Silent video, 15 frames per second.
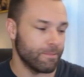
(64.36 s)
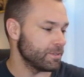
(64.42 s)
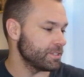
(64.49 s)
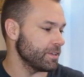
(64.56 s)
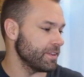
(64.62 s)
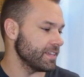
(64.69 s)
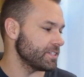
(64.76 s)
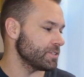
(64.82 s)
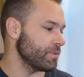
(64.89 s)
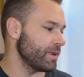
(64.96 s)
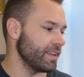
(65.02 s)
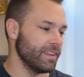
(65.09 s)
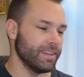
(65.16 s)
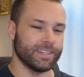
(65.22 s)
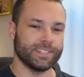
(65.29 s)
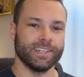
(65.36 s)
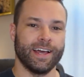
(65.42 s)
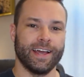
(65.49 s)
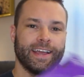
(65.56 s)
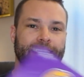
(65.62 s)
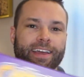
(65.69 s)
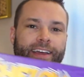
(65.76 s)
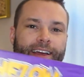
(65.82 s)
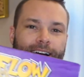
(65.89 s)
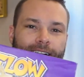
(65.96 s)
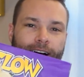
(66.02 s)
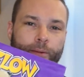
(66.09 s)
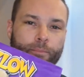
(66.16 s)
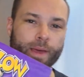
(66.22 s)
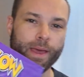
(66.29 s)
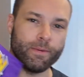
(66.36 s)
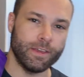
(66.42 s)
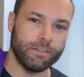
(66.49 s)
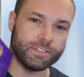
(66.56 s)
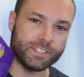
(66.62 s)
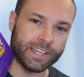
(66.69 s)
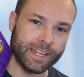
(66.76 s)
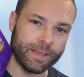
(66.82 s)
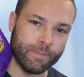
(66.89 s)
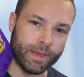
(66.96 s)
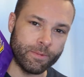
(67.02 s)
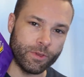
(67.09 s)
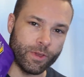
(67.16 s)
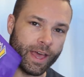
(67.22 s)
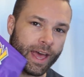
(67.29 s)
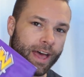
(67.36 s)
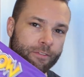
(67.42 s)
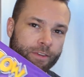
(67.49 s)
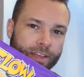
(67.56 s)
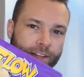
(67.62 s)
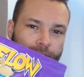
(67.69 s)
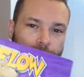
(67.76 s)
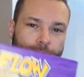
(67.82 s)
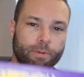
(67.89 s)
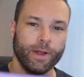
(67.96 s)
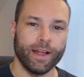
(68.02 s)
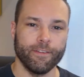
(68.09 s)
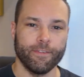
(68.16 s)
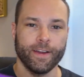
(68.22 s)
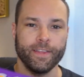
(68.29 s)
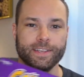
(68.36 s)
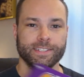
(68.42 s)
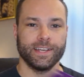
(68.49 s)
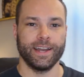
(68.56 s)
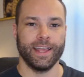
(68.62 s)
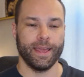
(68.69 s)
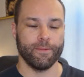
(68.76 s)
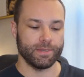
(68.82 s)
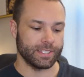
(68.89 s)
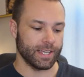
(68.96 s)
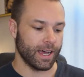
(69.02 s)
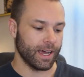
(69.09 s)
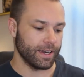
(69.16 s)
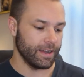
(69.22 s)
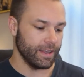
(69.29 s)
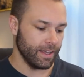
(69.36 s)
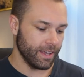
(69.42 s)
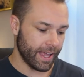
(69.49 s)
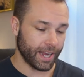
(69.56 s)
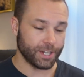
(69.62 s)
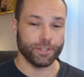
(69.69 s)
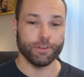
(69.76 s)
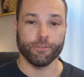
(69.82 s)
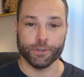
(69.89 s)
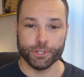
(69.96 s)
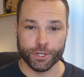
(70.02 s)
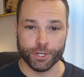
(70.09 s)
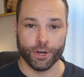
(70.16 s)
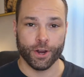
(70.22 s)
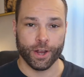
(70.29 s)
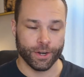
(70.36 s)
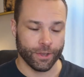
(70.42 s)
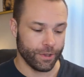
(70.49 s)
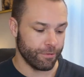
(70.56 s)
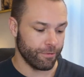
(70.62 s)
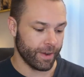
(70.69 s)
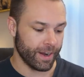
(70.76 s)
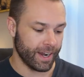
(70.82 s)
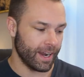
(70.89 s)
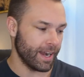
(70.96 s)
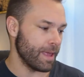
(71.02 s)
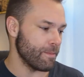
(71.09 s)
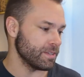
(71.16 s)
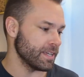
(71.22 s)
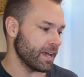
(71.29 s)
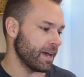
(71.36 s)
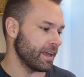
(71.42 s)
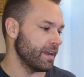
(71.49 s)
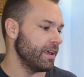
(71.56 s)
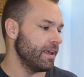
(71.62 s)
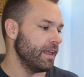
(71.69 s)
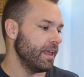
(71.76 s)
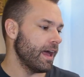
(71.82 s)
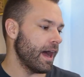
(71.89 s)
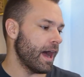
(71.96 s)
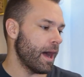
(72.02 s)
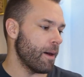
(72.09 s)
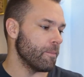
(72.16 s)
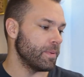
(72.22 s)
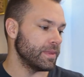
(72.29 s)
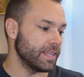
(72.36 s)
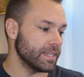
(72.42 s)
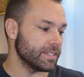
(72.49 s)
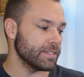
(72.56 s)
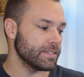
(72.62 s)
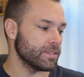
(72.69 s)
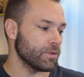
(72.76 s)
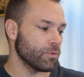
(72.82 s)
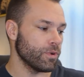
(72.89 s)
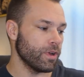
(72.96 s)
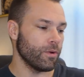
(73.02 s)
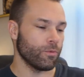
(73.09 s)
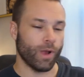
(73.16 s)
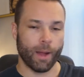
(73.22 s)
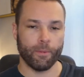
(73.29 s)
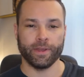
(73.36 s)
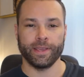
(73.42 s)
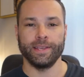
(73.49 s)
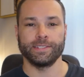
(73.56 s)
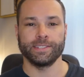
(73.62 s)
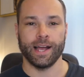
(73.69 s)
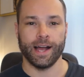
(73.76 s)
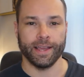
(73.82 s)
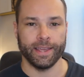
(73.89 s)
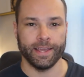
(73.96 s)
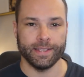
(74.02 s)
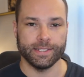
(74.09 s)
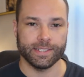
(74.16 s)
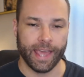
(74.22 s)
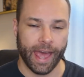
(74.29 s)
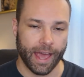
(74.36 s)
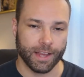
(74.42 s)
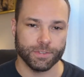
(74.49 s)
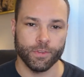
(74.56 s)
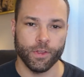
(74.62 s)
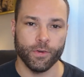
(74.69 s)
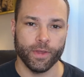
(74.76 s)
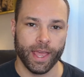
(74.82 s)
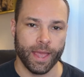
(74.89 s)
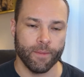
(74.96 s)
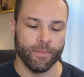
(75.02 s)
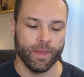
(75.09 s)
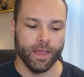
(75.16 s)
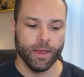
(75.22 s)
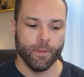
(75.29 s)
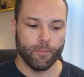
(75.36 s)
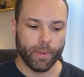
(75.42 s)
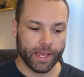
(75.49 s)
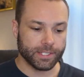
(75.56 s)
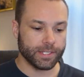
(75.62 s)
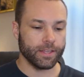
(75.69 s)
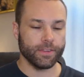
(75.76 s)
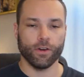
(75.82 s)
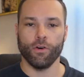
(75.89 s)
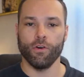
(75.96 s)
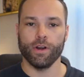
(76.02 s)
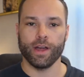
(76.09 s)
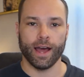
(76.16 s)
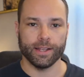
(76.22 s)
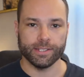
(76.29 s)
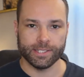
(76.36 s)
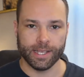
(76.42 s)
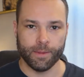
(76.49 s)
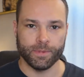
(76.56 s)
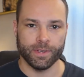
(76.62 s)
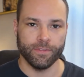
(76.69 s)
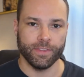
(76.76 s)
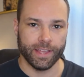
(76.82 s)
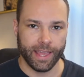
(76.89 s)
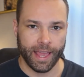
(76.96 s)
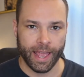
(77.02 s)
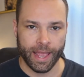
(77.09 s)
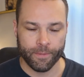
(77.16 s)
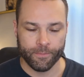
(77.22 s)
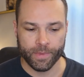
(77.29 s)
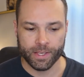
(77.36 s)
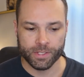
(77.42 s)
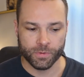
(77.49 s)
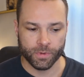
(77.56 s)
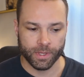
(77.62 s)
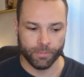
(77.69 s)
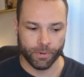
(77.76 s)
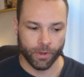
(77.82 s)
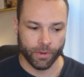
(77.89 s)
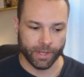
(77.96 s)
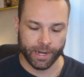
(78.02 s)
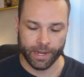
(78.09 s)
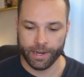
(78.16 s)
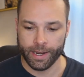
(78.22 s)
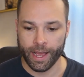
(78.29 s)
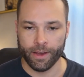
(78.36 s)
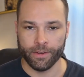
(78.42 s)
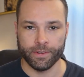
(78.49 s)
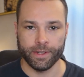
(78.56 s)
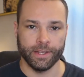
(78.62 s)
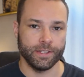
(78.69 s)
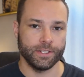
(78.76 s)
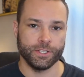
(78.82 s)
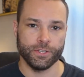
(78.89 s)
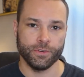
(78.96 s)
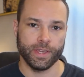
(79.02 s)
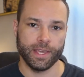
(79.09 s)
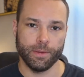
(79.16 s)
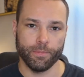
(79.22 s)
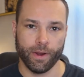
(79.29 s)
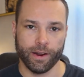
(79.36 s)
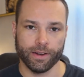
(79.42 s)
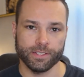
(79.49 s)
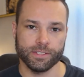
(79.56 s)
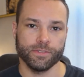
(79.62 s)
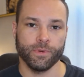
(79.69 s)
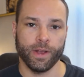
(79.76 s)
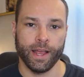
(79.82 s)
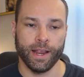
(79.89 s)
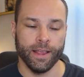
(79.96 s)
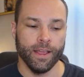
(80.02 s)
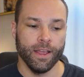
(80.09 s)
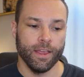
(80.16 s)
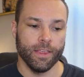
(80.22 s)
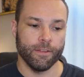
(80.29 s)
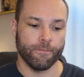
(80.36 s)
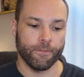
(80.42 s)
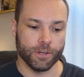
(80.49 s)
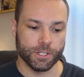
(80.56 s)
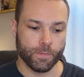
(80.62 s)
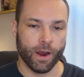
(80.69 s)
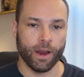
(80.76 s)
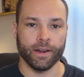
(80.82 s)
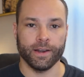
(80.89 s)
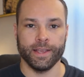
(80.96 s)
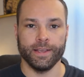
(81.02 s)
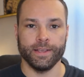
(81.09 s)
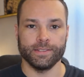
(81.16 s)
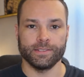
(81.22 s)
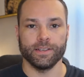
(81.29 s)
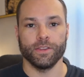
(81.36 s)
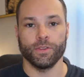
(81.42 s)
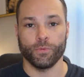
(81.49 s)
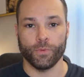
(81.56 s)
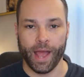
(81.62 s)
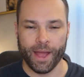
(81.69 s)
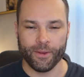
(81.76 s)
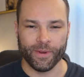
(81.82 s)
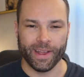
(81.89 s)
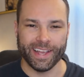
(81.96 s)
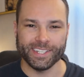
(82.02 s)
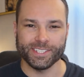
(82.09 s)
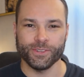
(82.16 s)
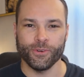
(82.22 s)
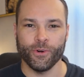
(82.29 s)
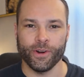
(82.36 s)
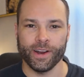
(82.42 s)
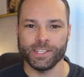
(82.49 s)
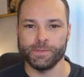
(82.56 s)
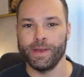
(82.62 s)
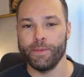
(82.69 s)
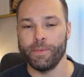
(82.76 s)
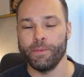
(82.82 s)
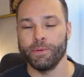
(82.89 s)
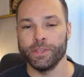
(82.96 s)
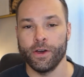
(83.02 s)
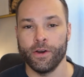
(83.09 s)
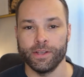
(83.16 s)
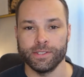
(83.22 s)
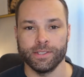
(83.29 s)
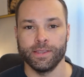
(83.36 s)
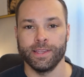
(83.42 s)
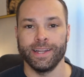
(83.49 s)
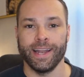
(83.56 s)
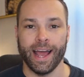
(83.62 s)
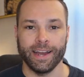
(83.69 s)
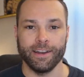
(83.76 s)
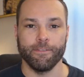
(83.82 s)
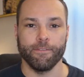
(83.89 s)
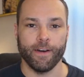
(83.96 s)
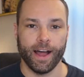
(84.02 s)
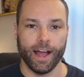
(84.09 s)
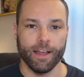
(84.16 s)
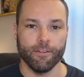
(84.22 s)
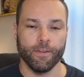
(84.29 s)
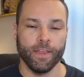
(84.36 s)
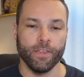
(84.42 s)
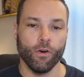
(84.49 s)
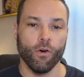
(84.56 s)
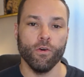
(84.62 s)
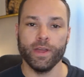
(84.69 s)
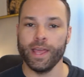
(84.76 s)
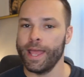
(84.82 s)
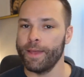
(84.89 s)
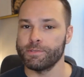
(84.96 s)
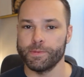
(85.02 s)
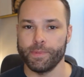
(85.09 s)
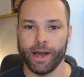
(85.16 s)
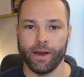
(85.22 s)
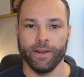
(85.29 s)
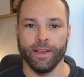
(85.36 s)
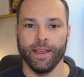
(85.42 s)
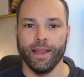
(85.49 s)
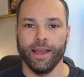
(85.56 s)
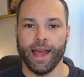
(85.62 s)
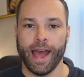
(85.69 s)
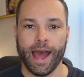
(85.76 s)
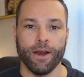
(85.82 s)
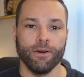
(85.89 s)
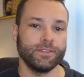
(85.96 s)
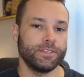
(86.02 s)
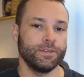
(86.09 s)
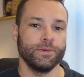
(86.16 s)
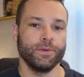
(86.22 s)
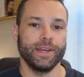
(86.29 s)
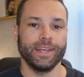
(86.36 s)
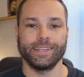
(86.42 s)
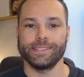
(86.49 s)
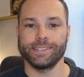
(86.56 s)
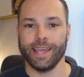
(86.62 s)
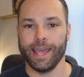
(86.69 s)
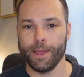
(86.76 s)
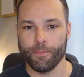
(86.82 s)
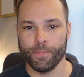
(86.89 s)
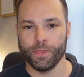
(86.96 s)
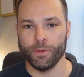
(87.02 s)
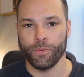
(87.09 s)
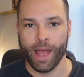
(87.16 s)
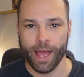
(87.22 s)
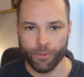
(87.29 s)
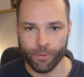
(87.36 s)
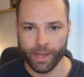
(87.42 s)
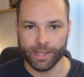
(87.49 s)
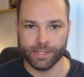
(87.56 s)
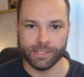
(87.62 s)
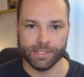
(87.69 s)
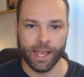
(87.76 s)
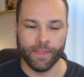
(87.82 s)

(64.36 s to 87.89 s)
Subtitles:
So this is what it looks like. Maybe you've seen it, maybe you haven't. You can probably find this on Amazon. Actually, for sure, I know you can find it on Amazon. But this is Robert Kiyosaki's Cashflow Game. Basically, the whole concept of the game is really broken down into two key parts, right? The first part is the rat race, or as many people know it, the 9 to 5. And the whole game is about how to escape the rat race.